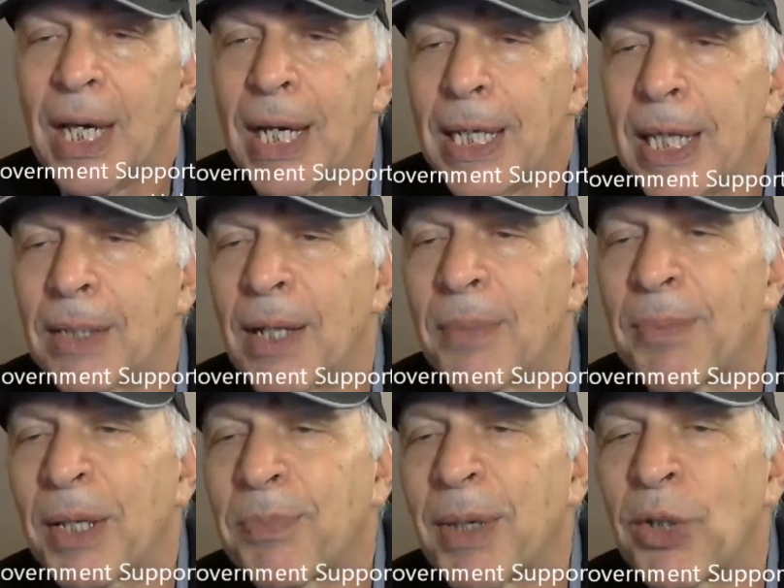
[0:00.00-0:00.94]
The
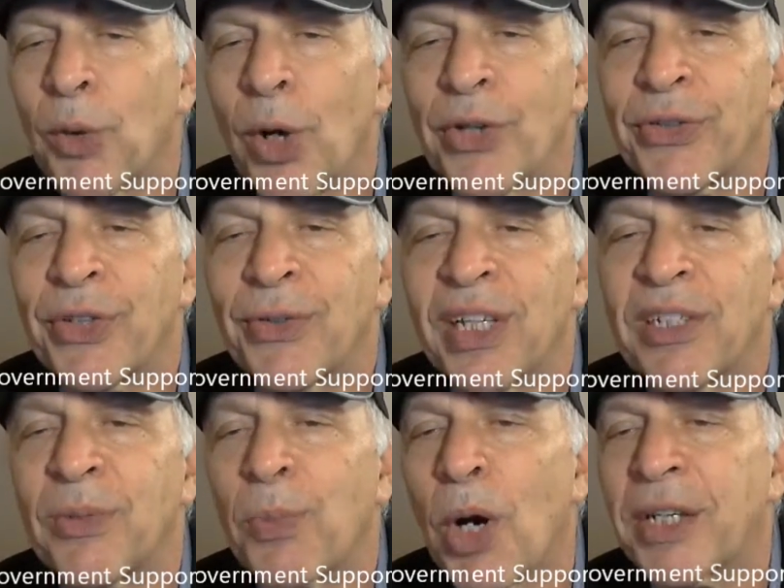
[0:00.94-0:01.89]
Olympic bidder also
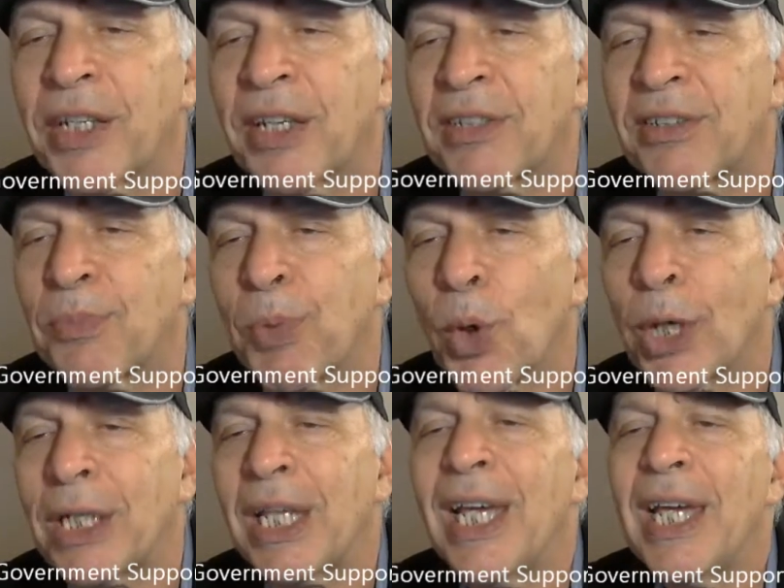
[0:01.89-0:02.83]
needs marketing
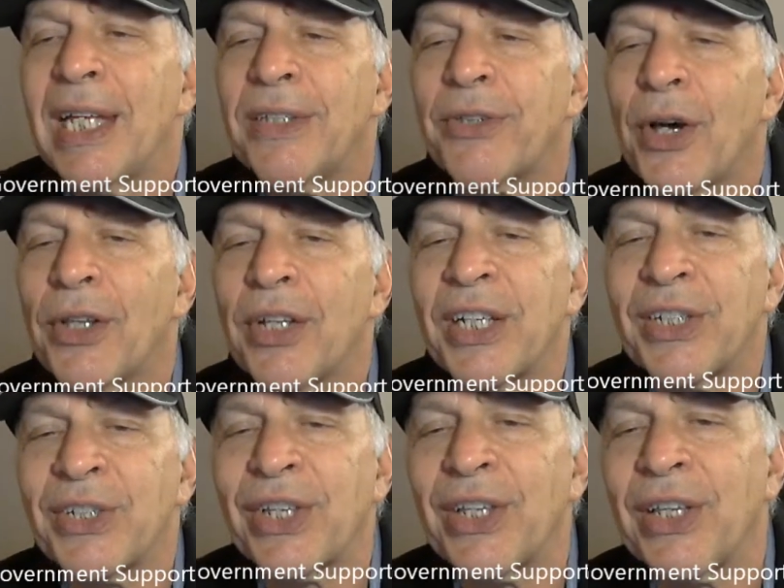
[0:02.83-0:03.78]
support. In Salt Lake
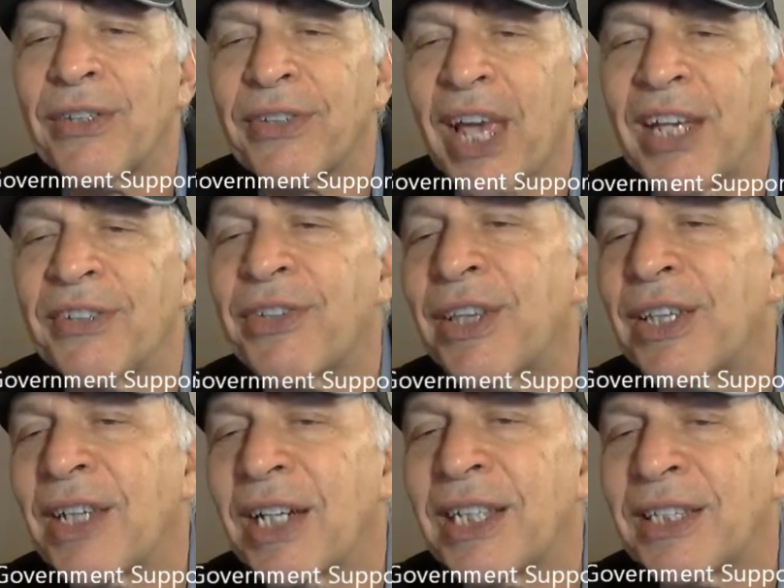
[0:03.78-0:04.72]
City's case, the
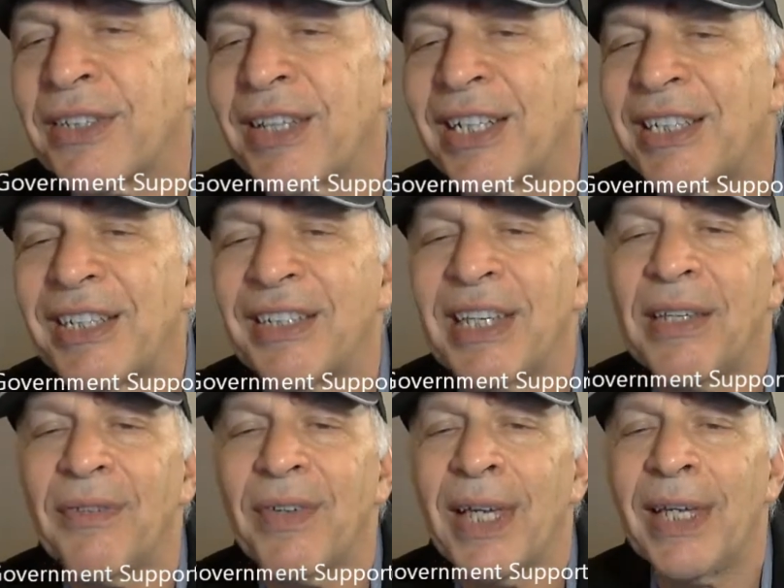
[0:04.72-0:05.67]
United States
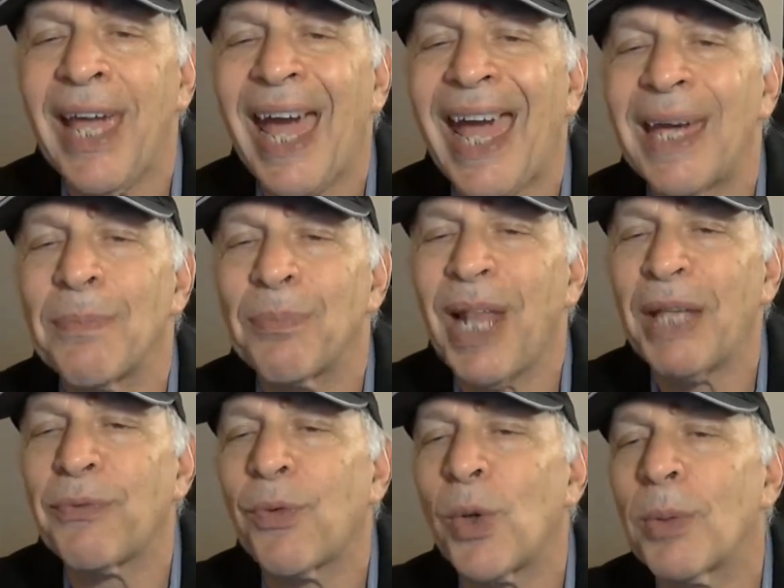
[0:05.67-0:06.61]
TV and
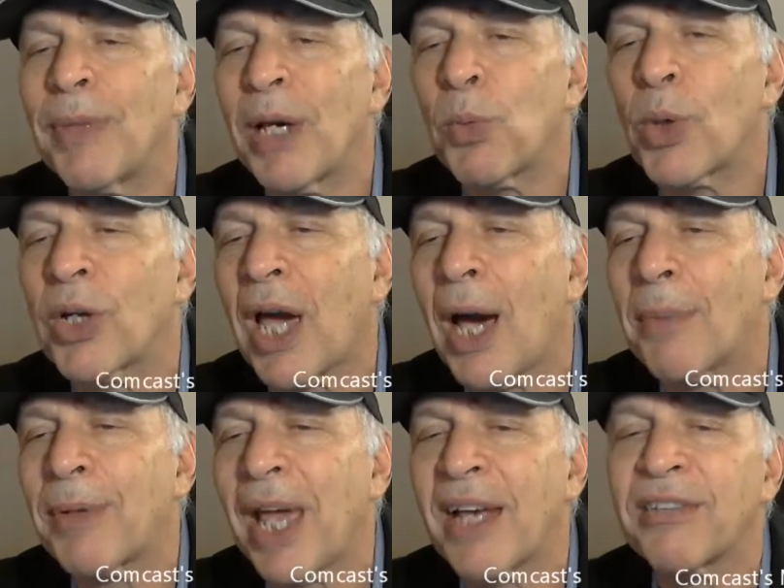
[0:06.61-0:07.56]
platform network
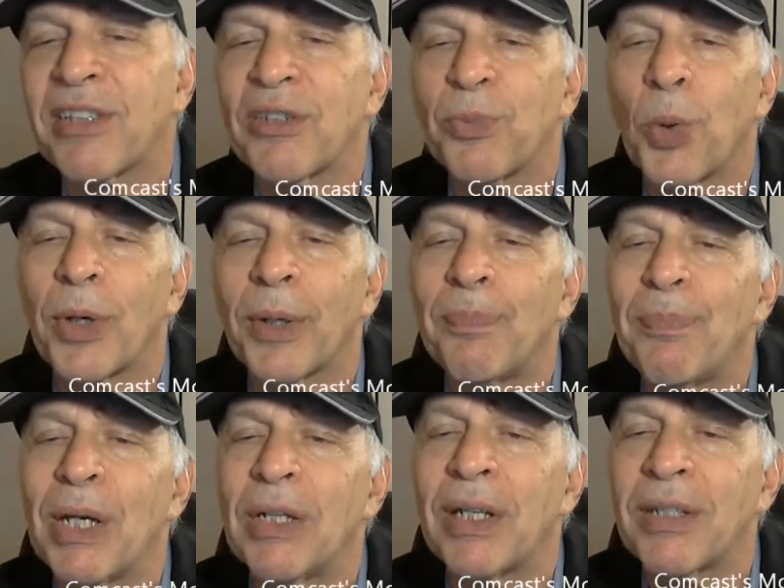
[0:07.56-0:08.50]
Comcast is pouring
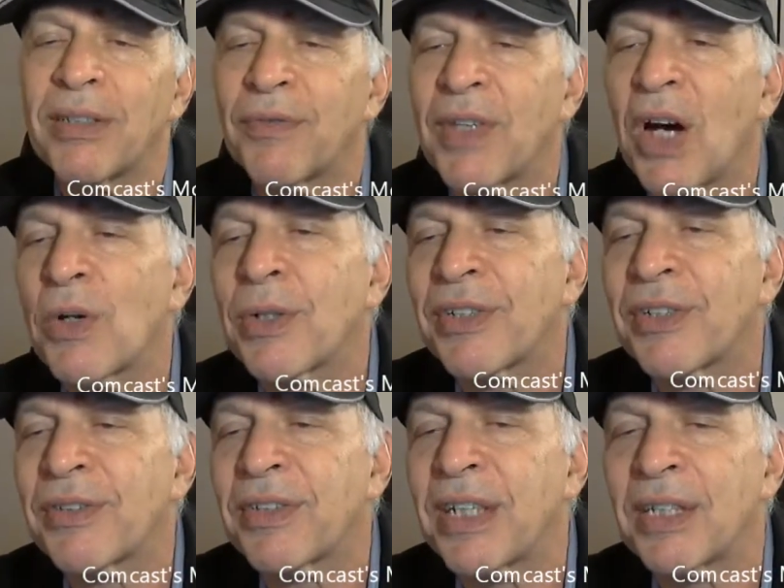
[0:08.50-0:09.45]
billions of dollars
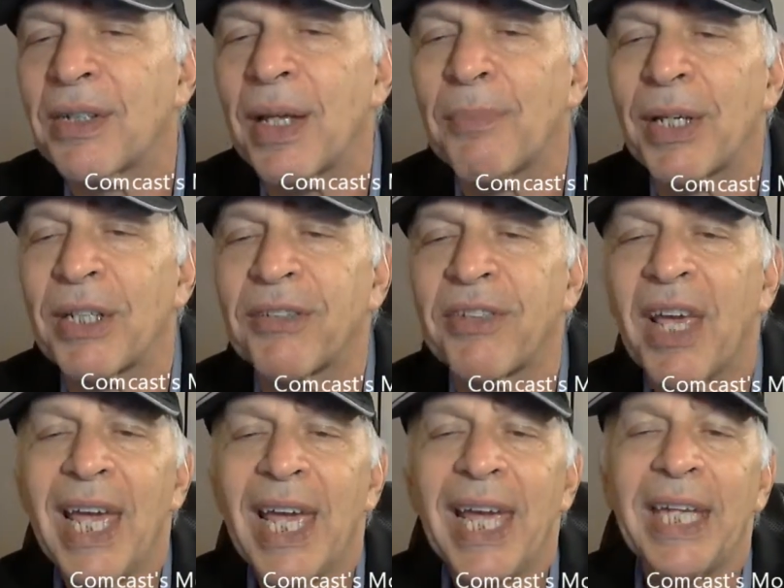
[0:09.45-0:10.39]
into the Olympics
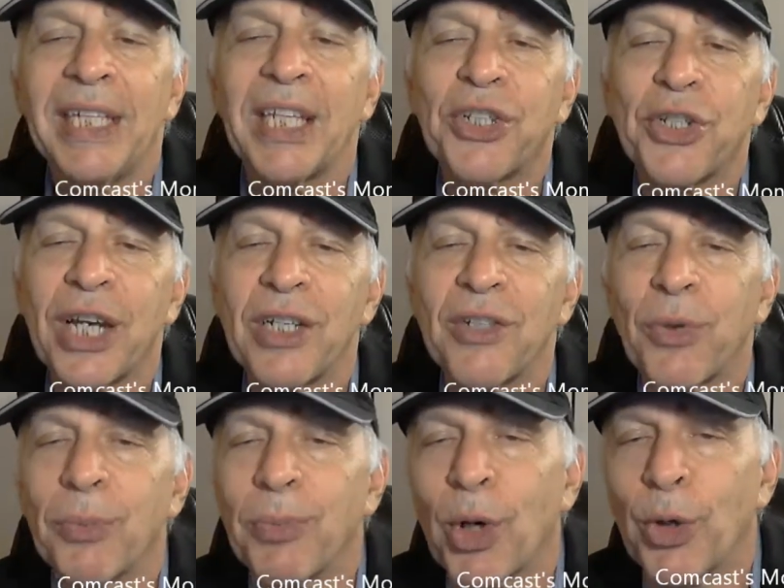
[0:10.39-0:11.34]
in exchange
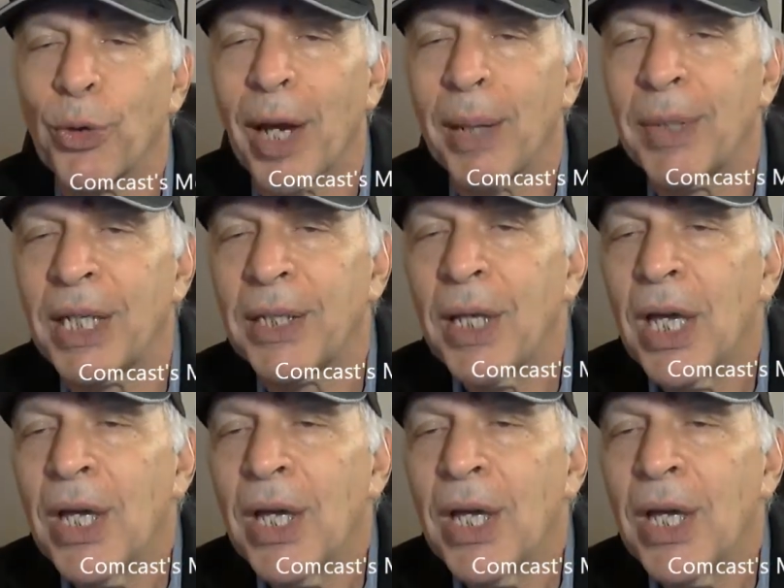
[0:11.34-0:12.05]
for programming.